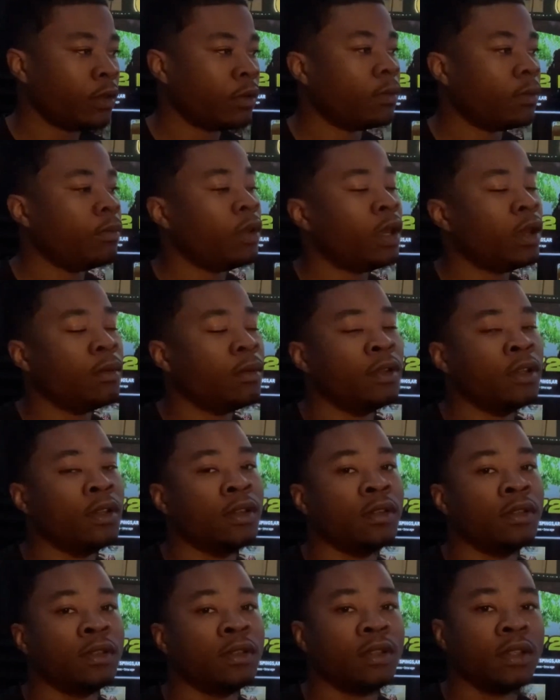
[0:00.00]
be able to
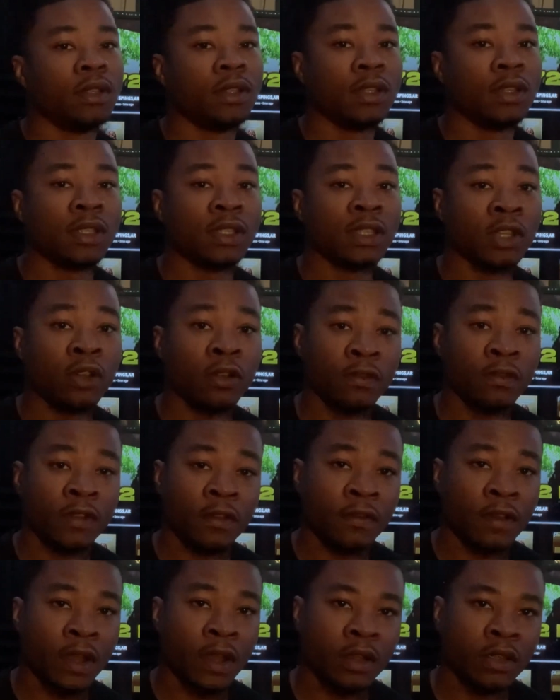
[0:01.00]

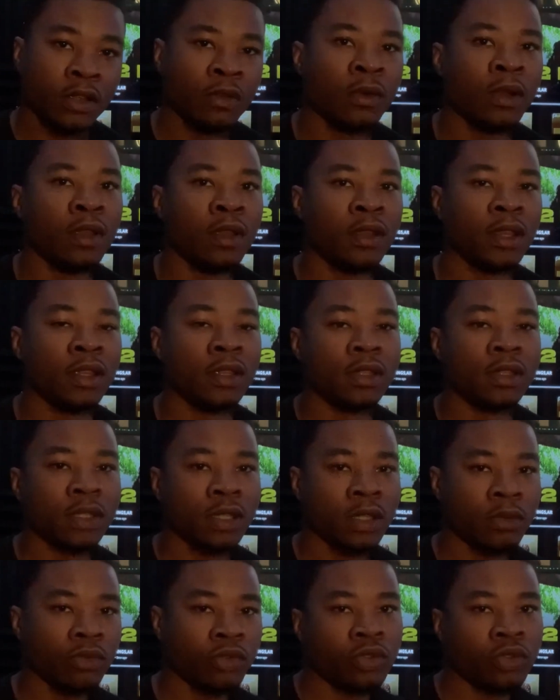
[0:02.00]
self-evaluate and see
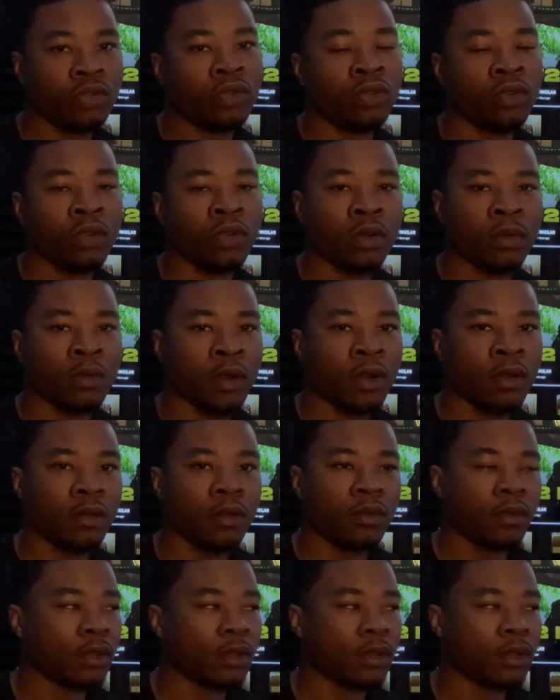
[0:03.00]
what you doing wrong.